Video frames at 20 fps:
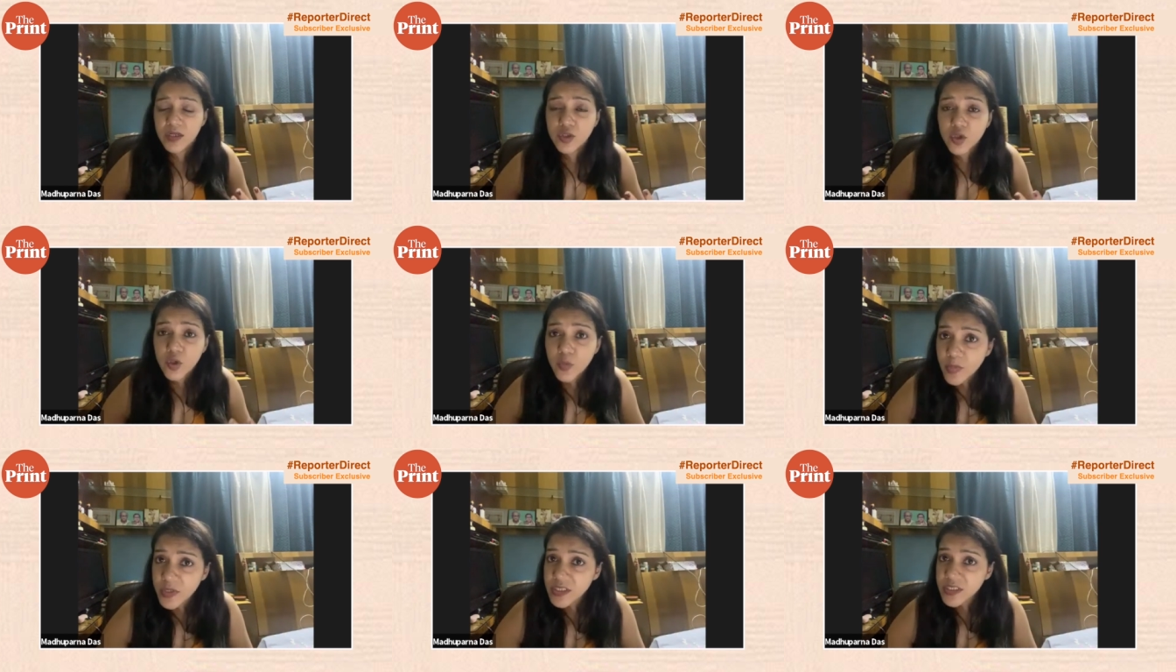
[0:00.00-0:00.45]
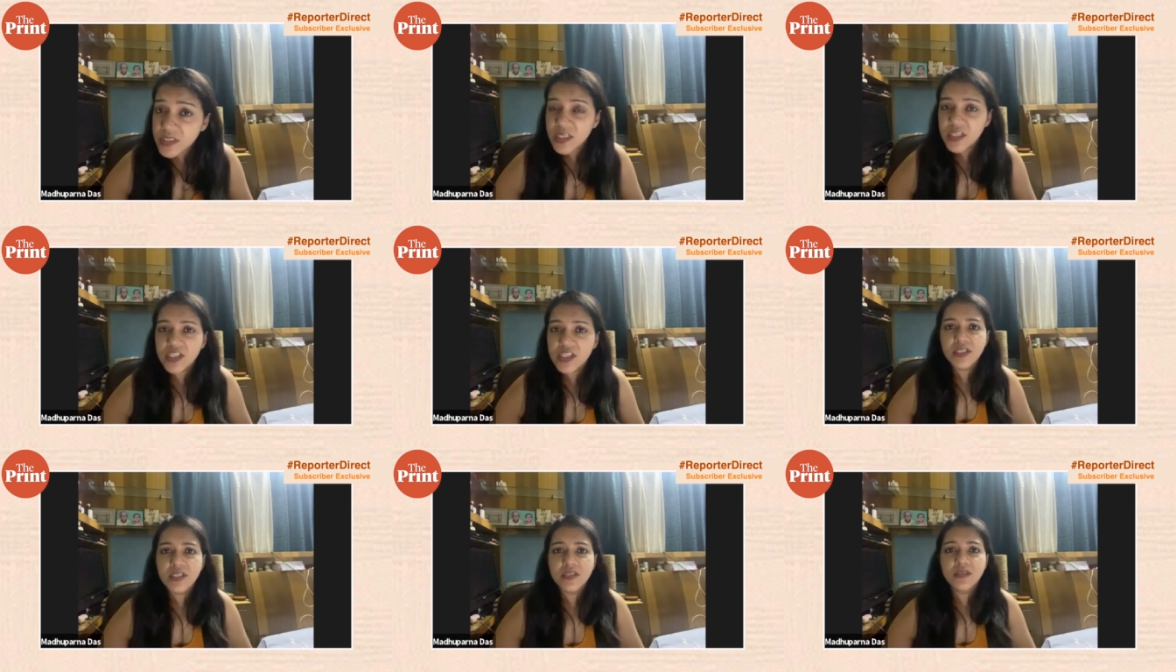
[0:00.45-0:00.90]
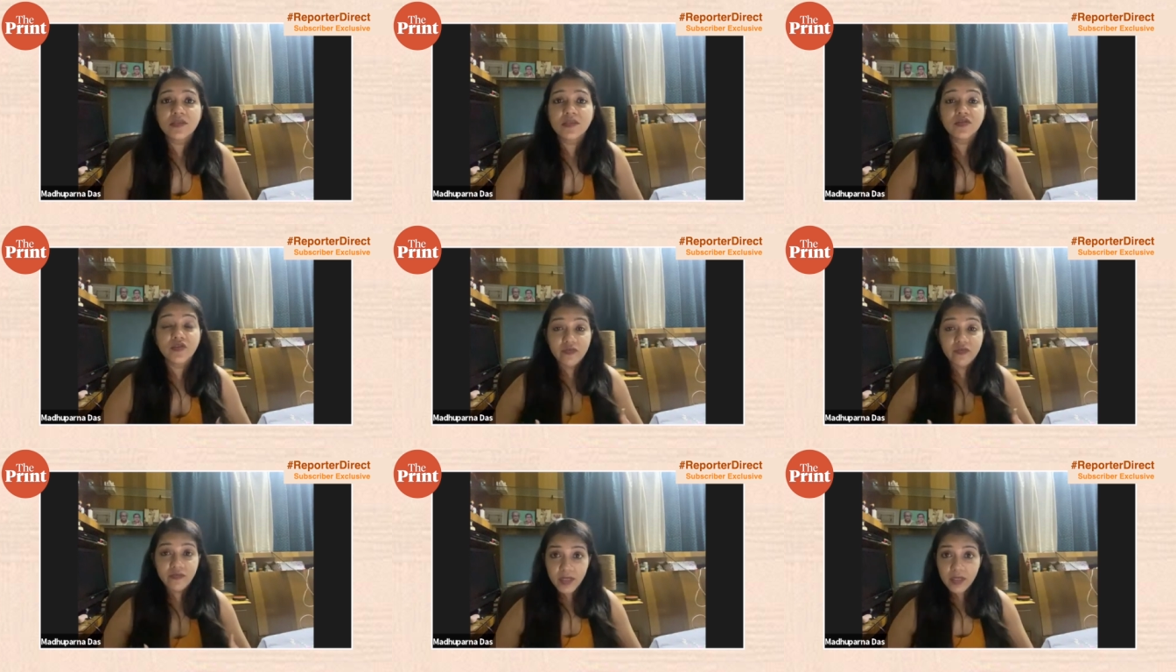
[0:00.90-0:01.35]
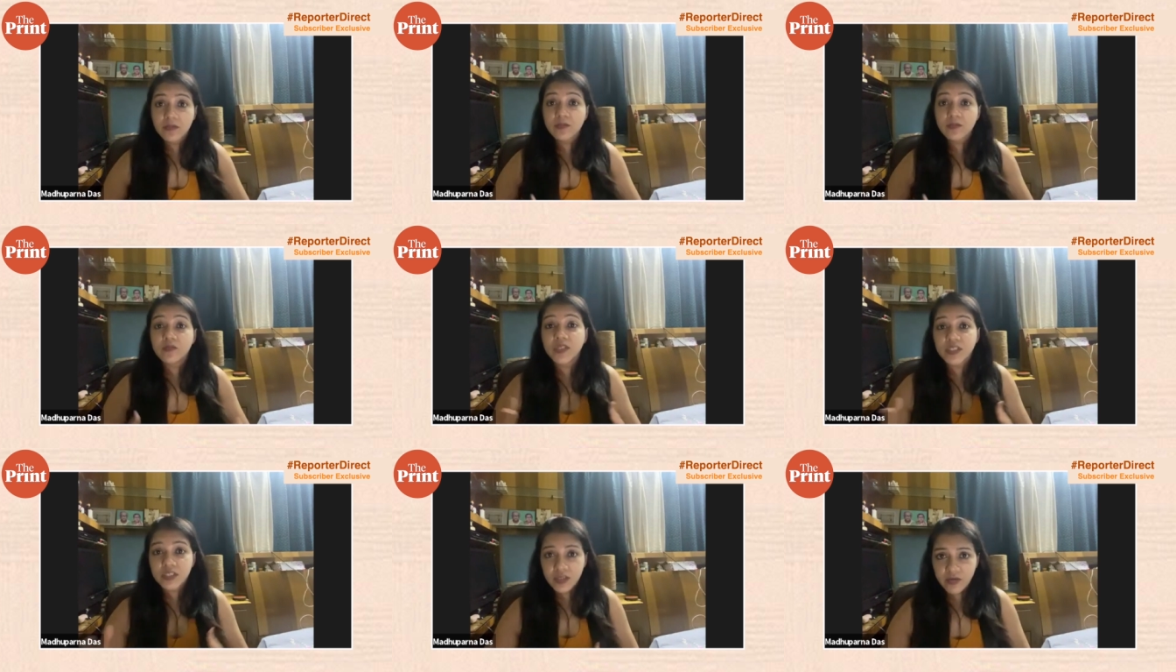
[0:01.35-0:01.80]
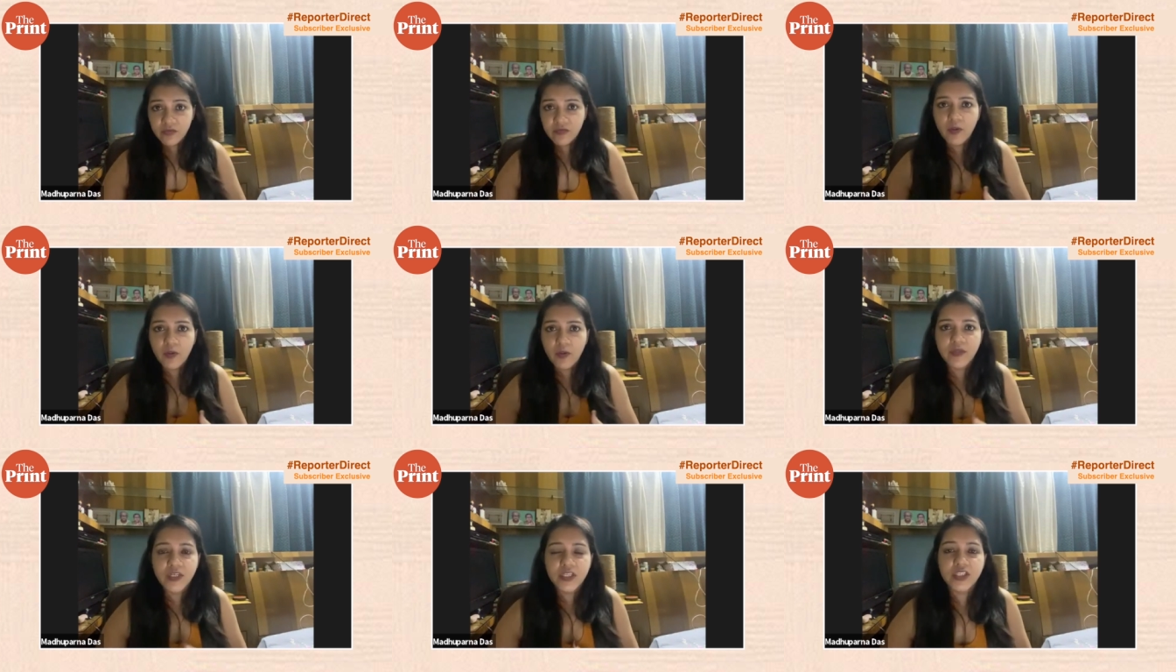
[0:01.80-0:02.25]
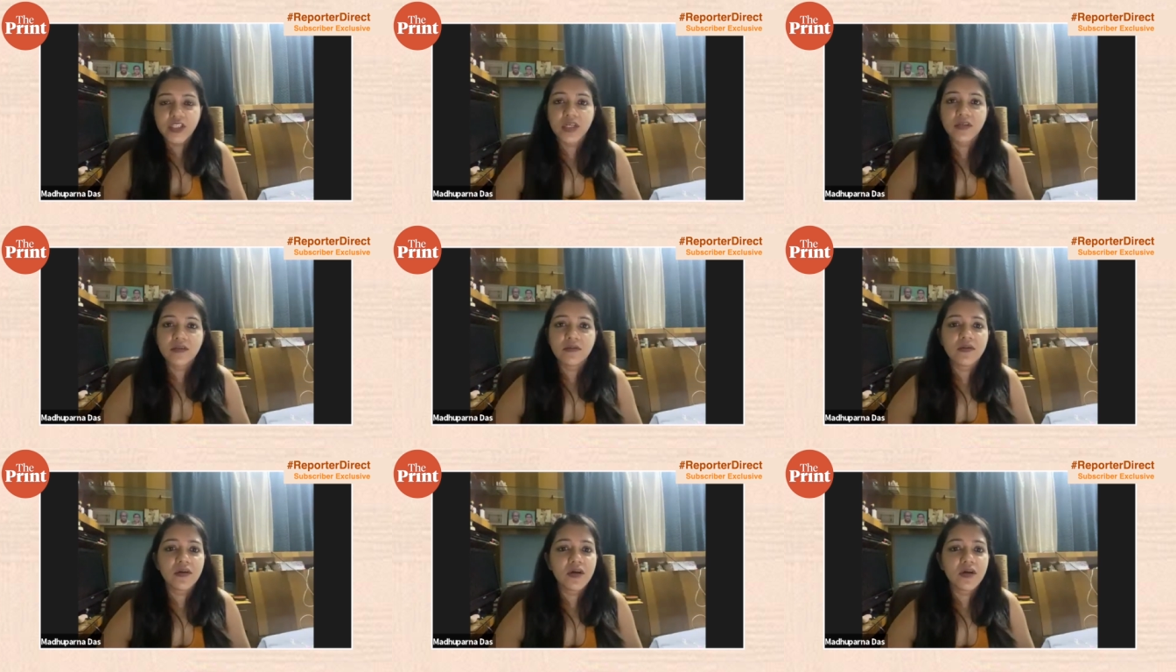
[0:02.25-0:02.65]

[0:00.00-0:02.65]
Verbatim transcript: superstition-driven misinformation.